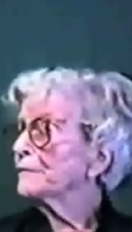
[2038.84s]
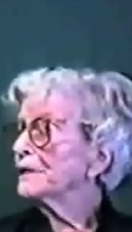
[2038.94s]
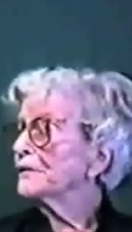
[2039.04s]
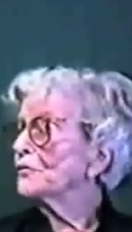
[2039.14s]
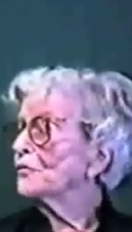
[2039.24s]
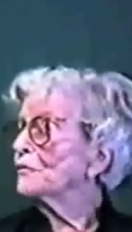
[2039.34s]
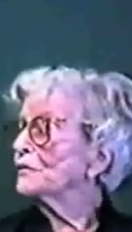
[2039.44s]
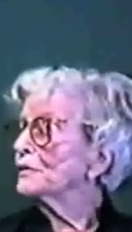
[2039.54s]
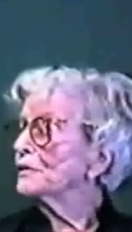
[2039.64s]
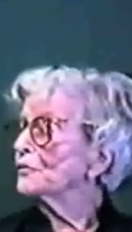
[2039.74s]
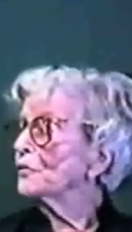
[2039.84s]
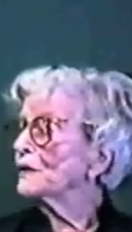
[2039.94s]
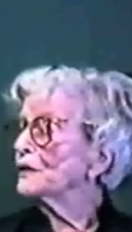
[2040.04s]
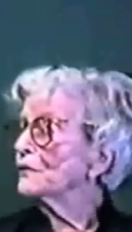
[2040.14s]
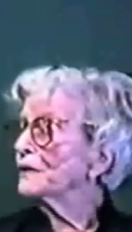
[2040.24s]
you know
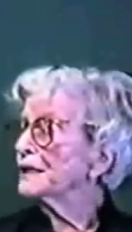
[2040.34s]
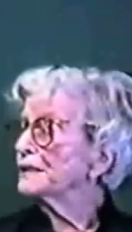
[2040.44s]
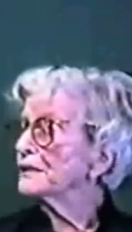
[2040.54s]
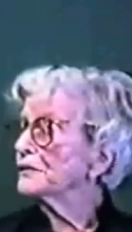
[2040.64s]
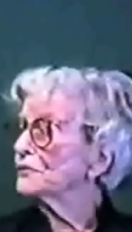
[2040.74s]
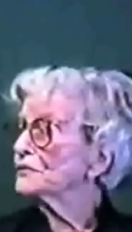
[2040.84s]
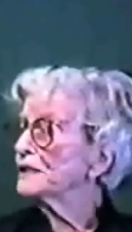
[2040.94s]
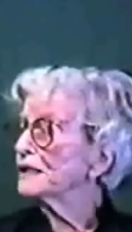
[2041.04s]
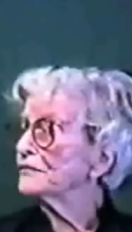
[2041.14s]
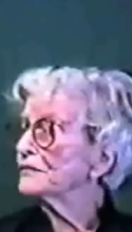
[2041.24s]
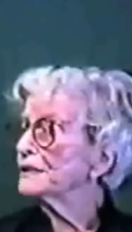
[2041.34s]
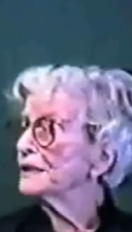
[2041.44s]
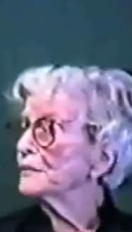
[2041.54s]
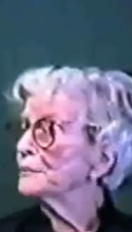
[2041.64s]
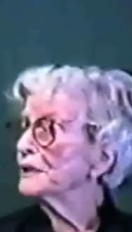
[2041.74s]
you're you're getting yourself a
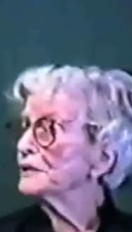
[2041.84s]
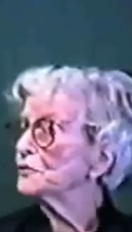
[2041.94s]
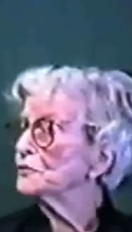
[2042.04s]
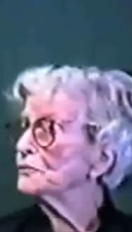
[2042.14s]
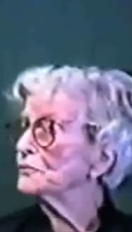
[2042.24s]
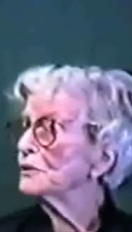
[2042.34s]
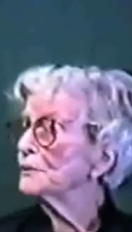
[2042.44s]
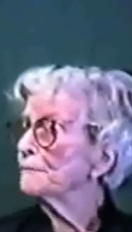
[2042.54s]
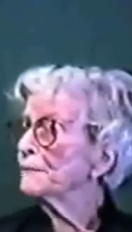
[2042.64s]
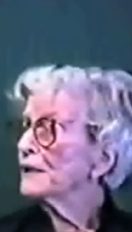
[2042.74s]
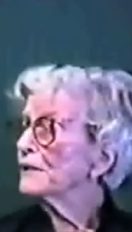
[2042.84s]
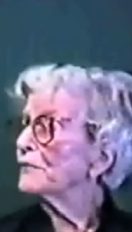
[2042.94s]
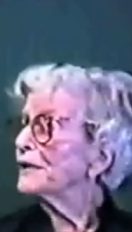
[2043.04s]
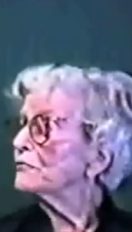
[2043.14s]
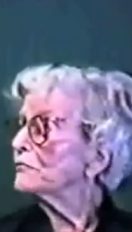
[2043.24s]
little bit too um,
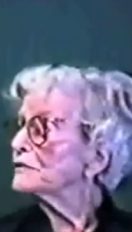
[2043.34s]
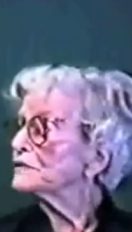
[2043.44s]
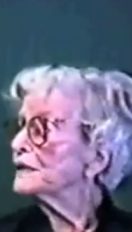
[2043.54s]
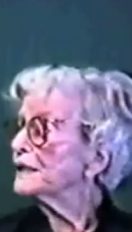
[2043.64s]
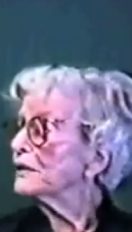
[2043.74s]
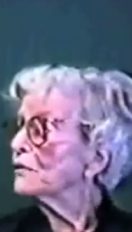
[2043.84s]
rigorously